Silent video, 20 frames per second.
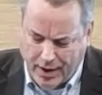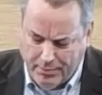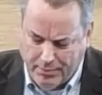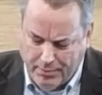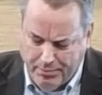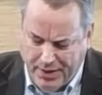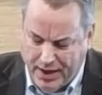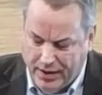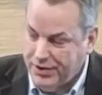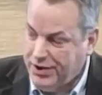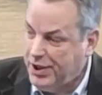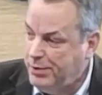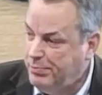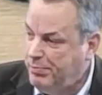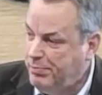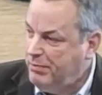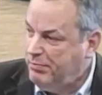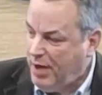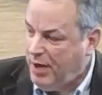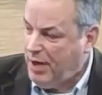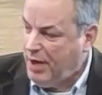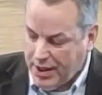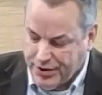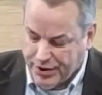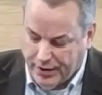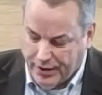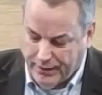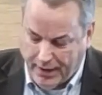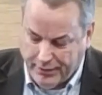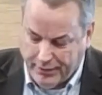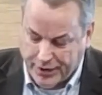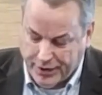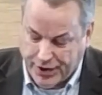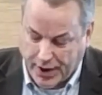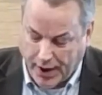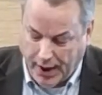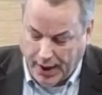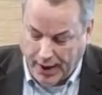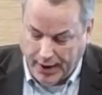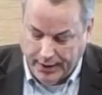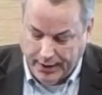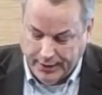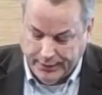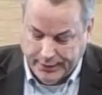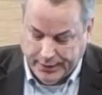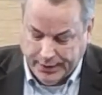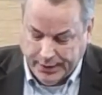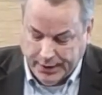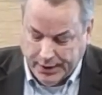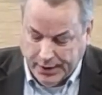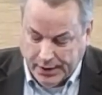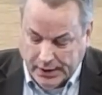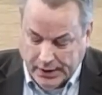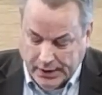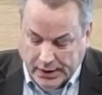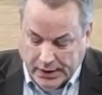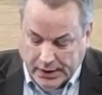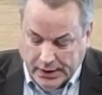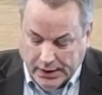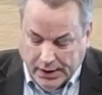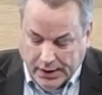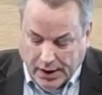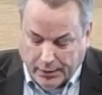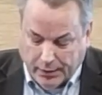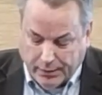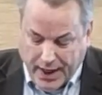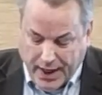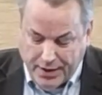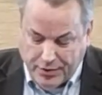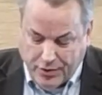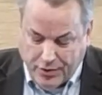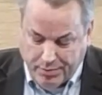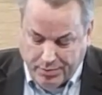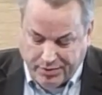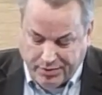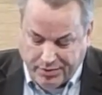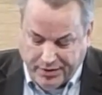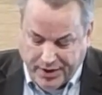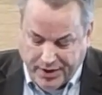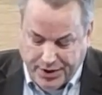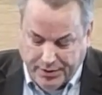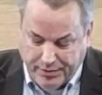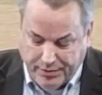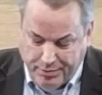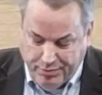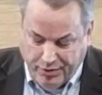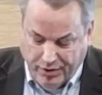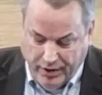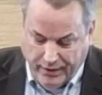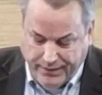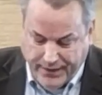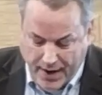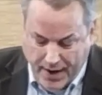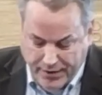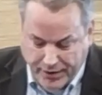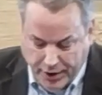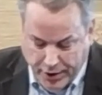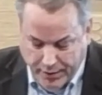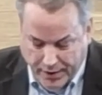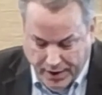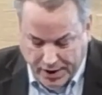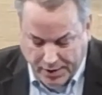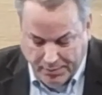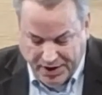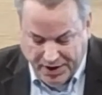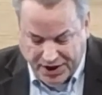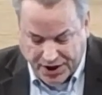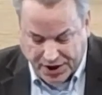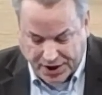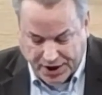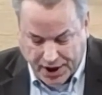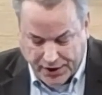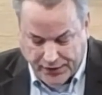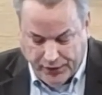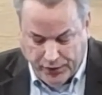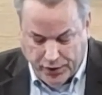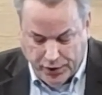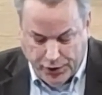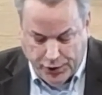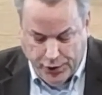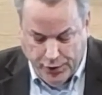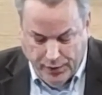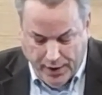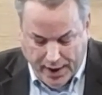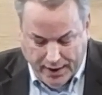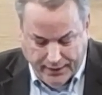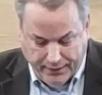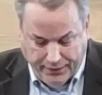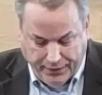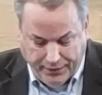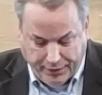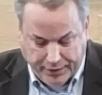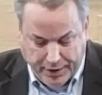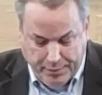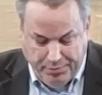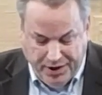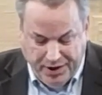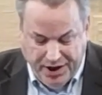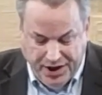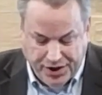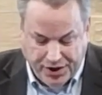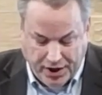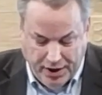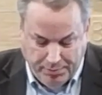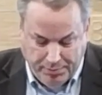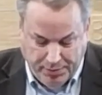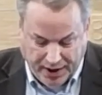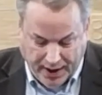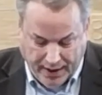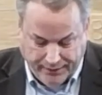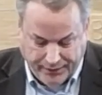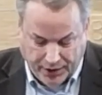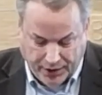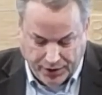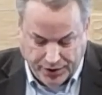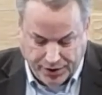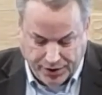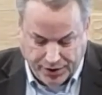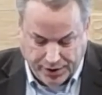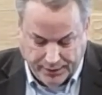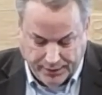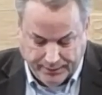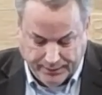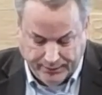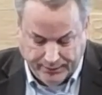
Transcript: on balance has been positive, I would say. A RAND Corporation report found the UN to be successful in 2 out of 3 peacekeeping efforts.